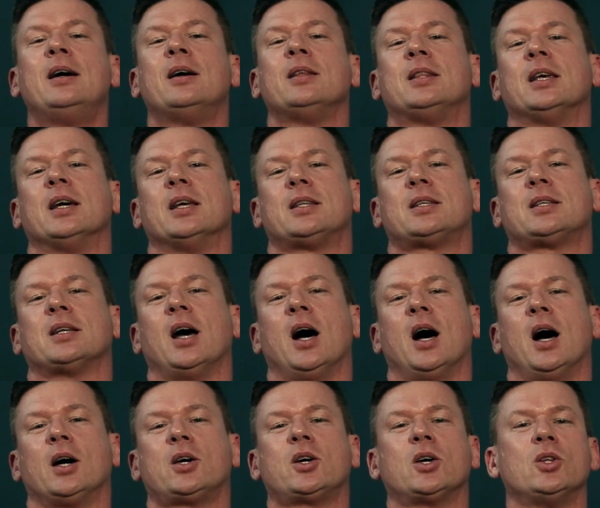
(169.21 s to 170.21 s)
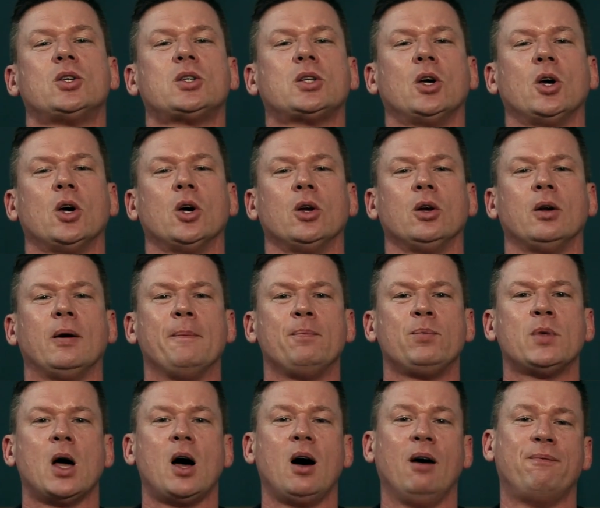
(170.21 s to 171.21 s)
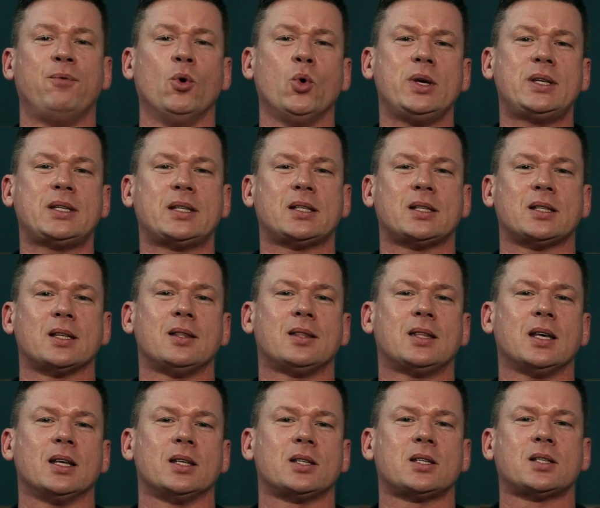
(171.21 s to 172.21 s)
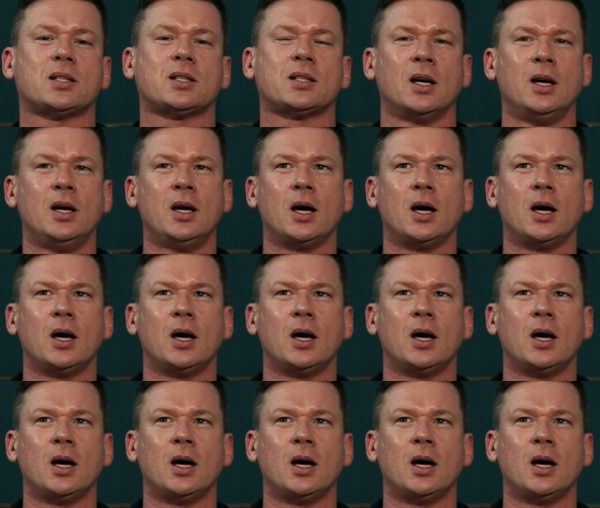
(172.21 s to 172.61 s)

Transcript: that can turn a voice that's